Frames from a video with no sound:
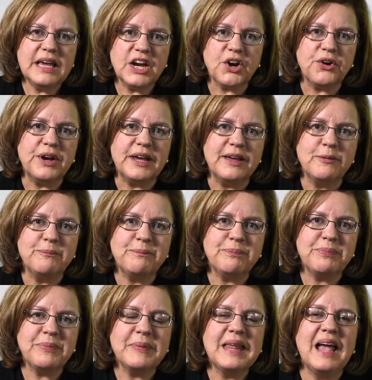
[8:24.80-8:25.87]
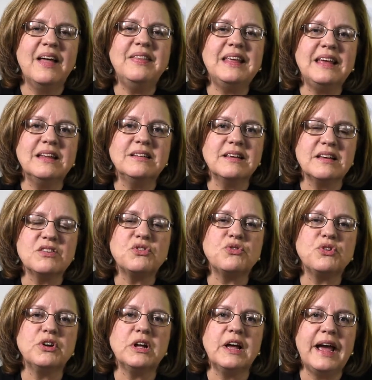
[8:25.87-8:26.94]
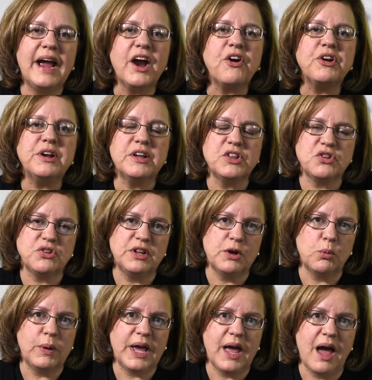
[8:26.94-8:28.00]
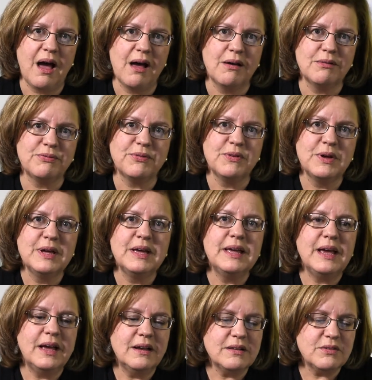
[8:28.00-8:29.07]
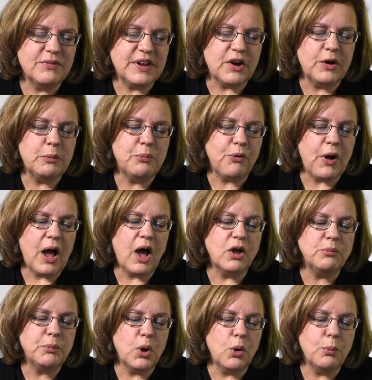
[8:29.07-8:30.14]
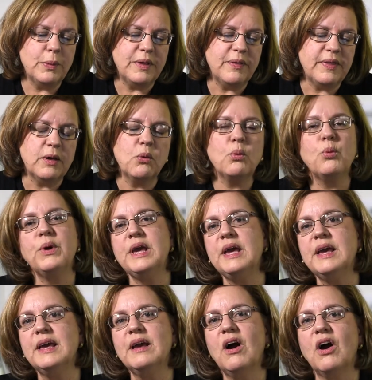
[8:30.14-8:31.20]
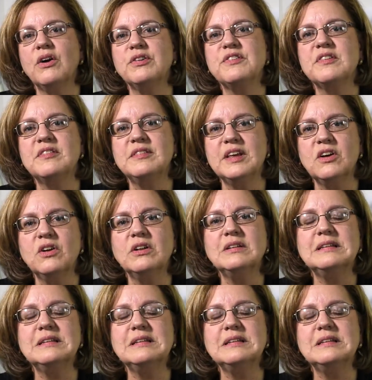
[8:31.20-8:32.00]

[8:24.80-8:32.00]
Erie and the industrial heritage that we have, it is a very proud moment that we are still